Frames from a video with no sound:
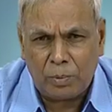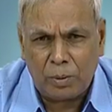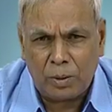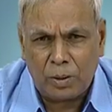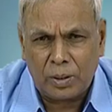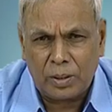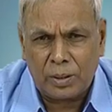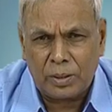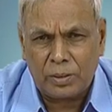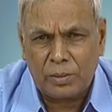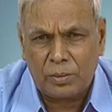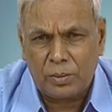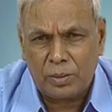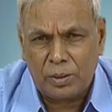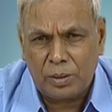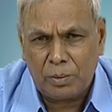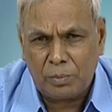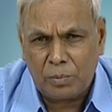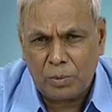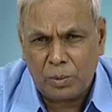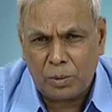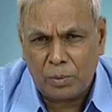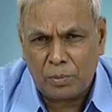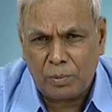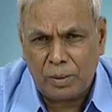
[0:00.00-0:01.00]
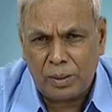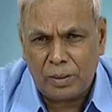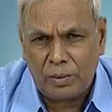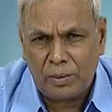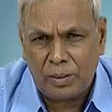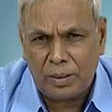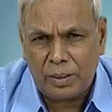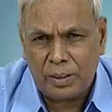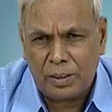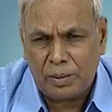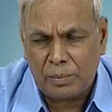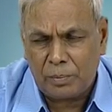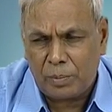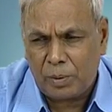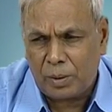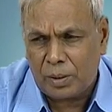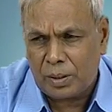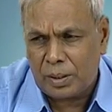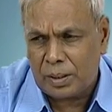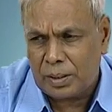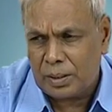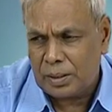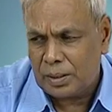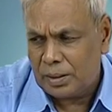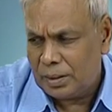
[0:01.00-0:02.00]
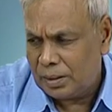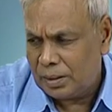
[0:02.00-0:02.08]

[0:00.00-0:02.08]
product to the more value added product